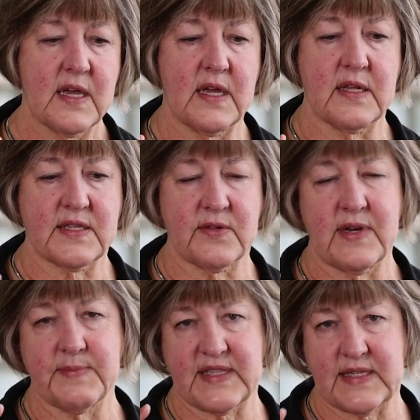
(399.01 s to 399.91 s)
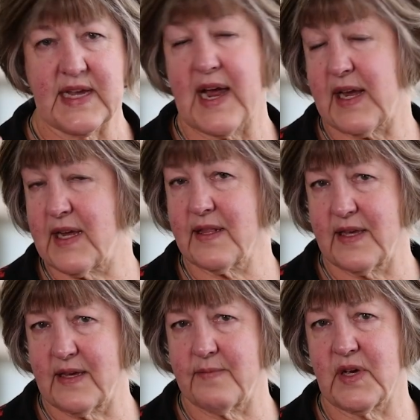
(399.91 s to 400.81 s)
And so I'm stacking
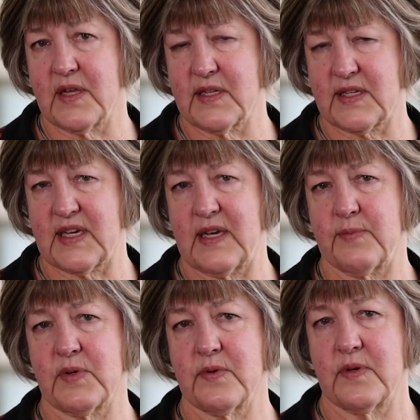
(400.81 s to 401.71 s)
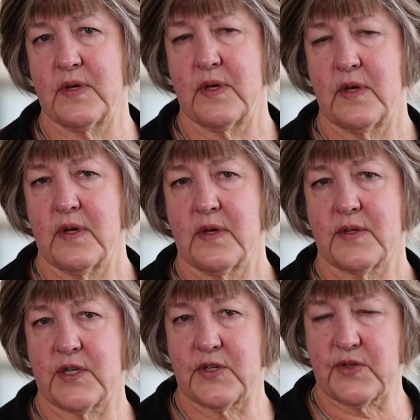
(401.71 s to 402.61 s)
them on the table
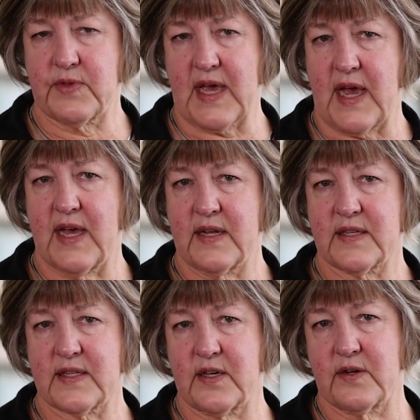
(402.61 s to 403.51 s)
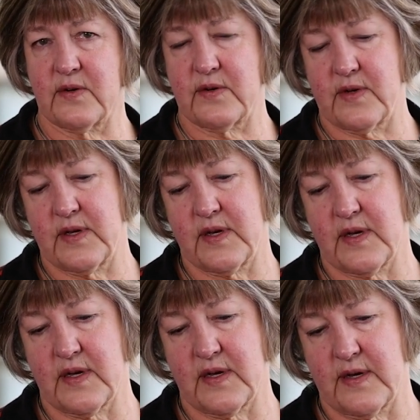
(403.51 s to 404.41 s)
to do that. So
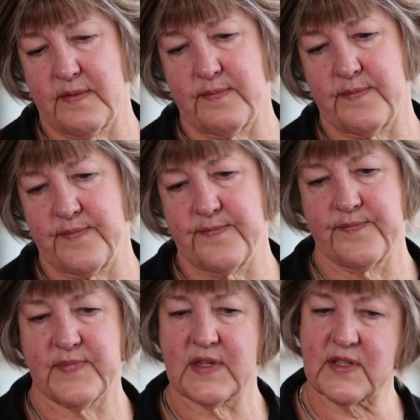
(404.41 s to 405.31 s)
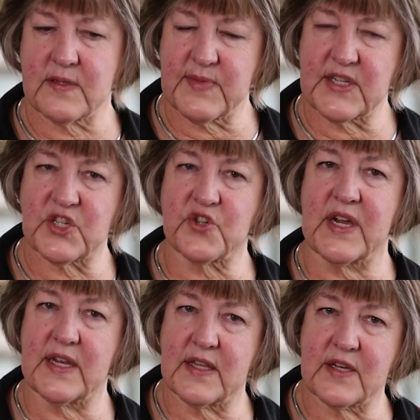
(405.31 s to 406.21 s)
there's a little bit of
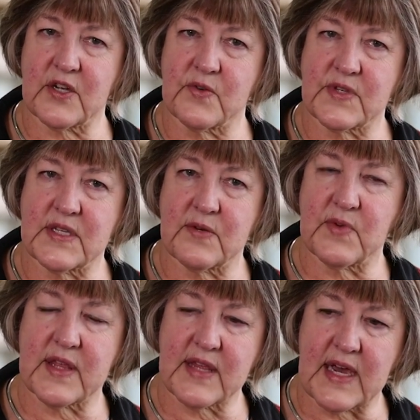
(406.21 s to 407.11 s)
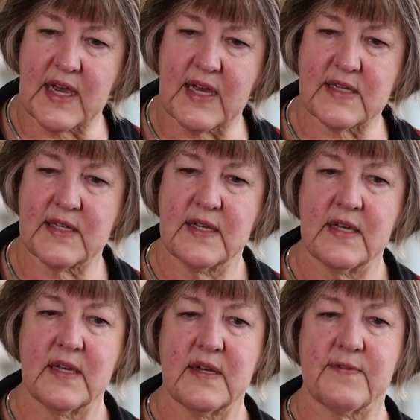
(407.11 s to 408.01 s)
training that goes in with that
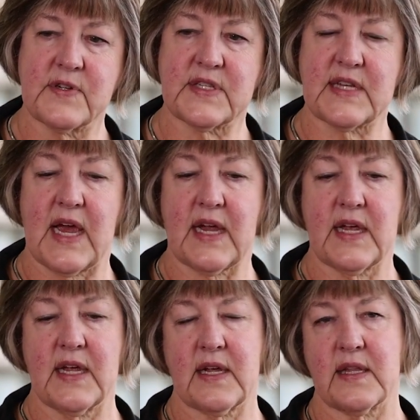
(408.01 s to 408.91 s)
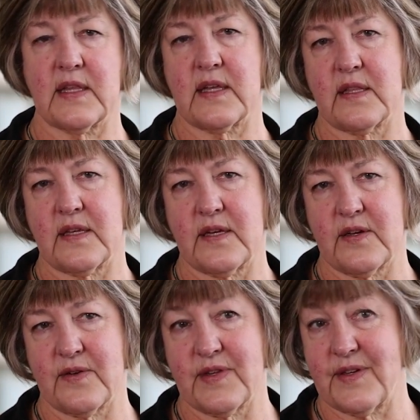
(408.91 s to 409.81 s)
for stacking. And then,
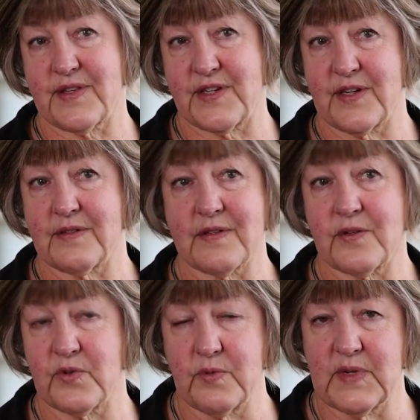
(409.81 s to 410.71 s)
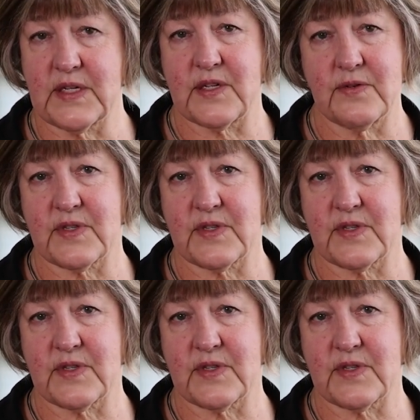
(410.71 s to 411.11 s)
that you start the grooming too.